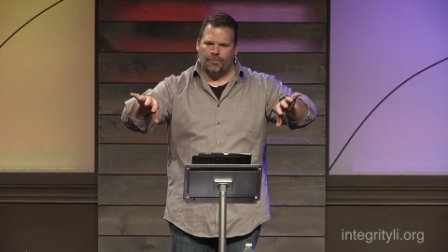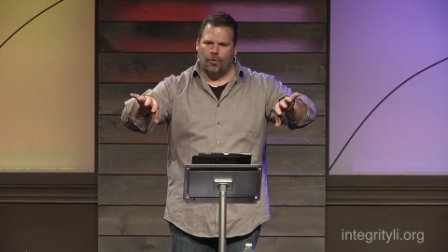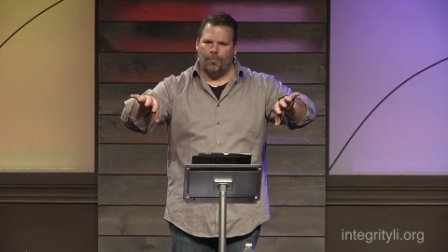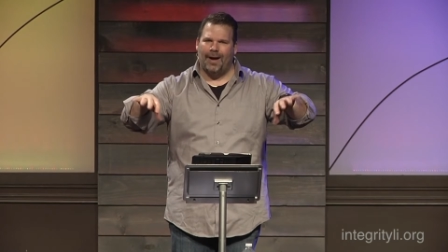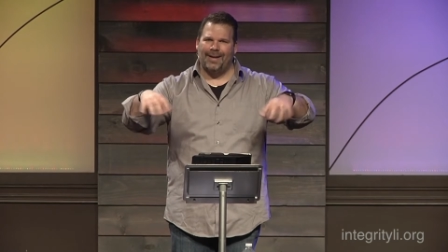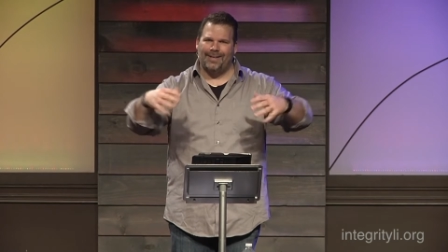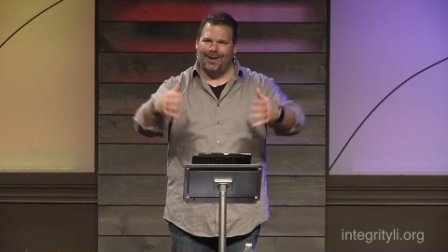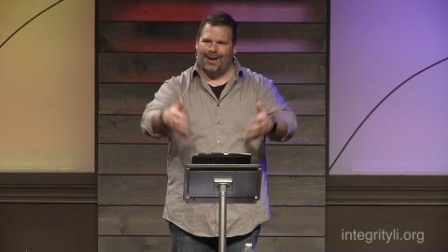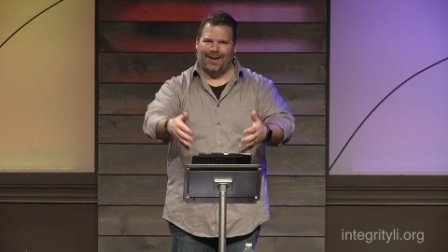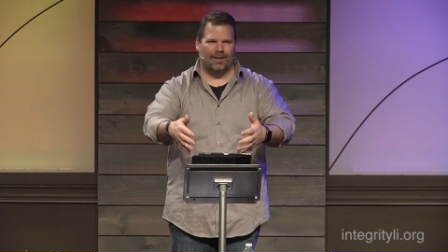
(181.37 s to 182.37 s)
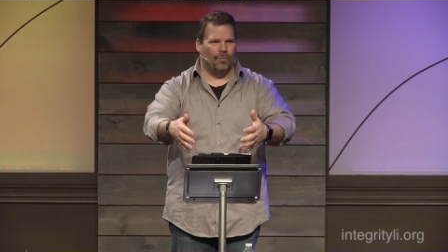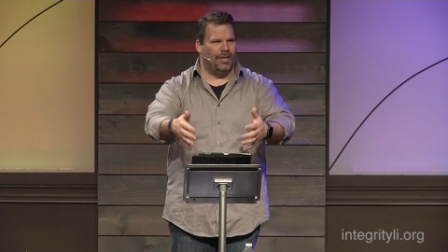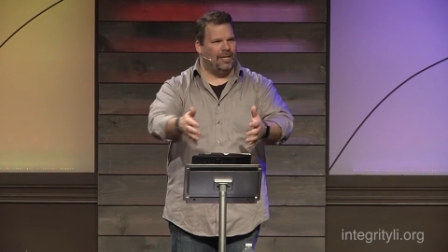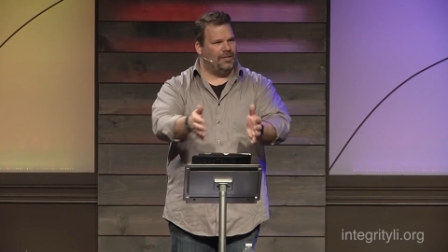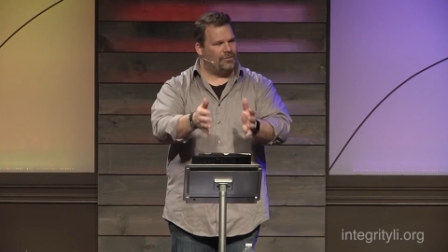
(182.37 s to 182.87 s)
of Almighty God, and
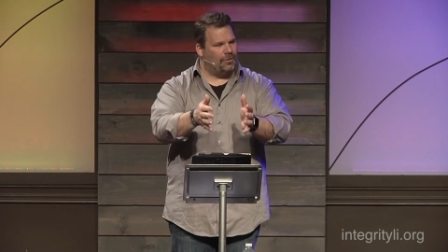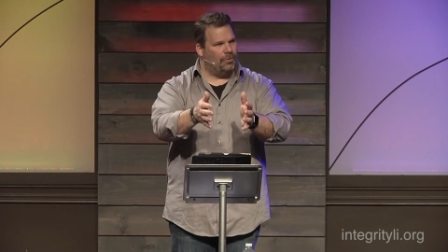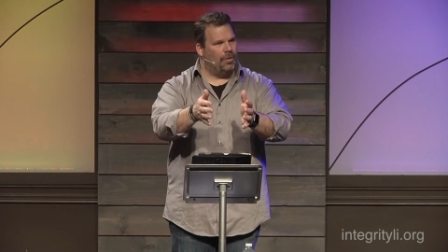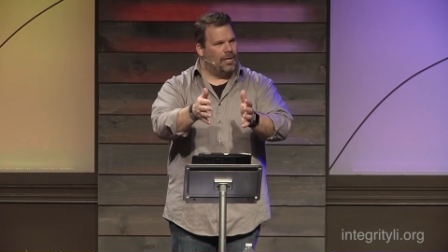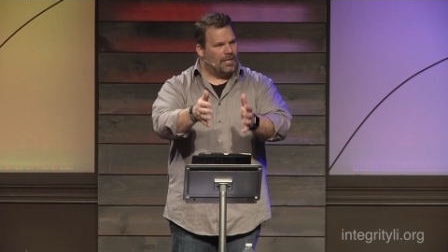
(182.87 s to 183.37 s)
we need to